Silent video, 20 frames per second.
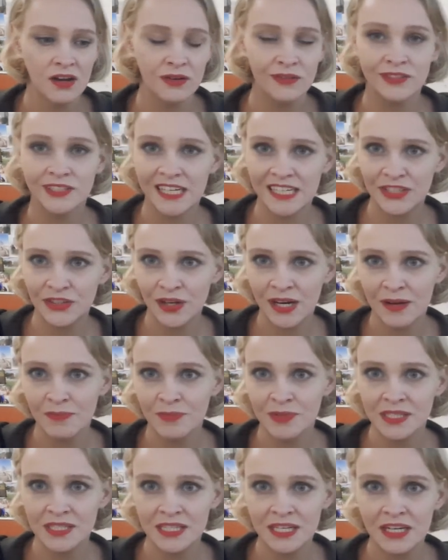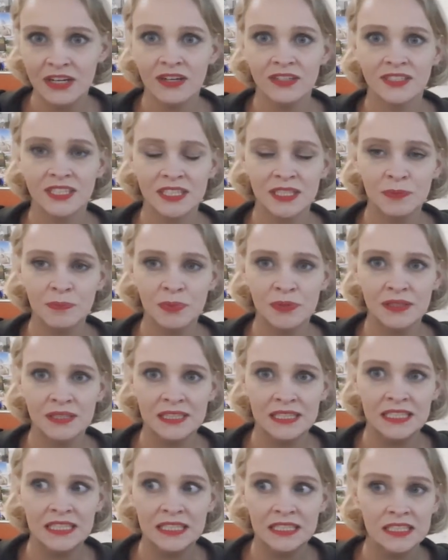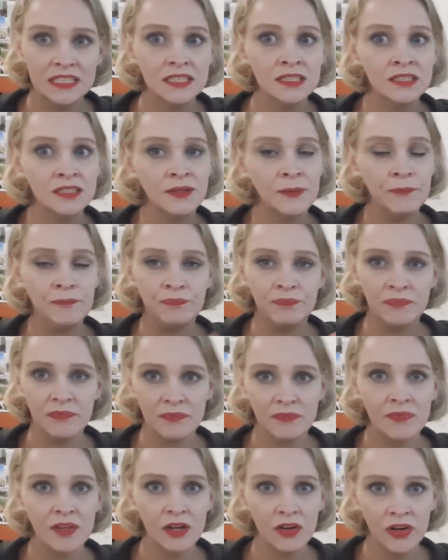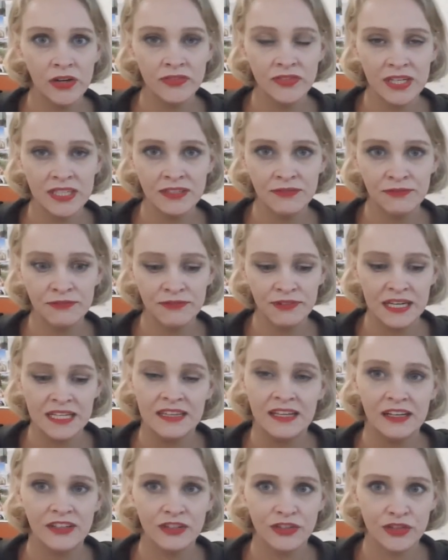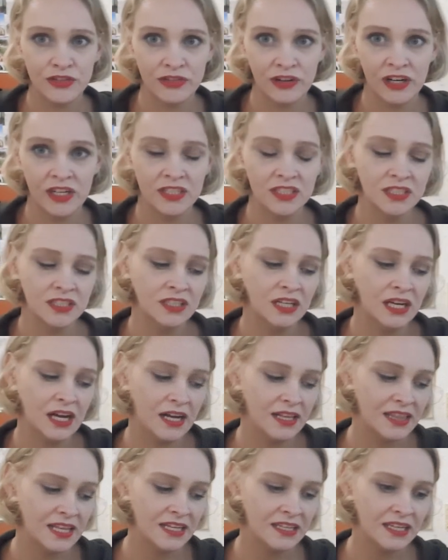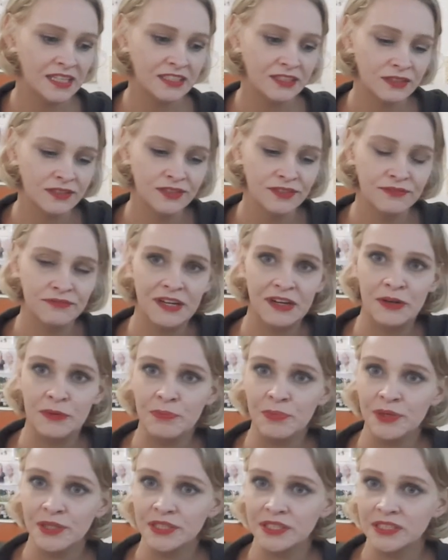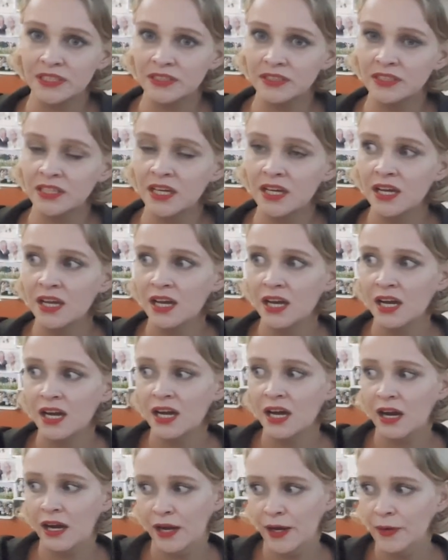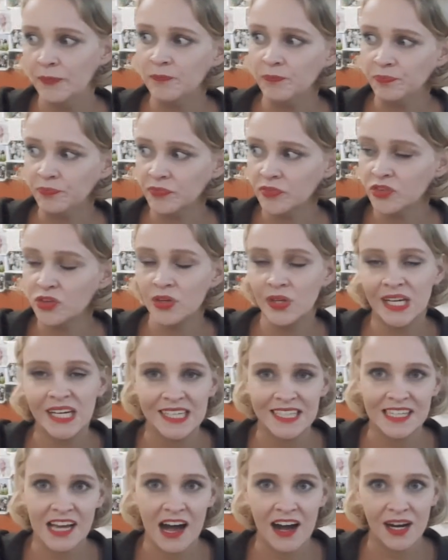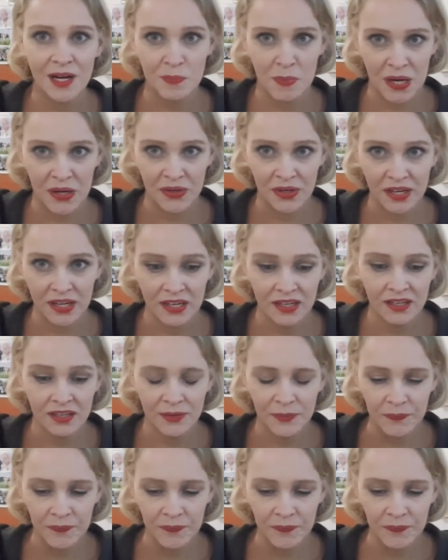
contact your embassy, contact the police, contact a friend that you trust. I think that's also very important um, so you can talk about it.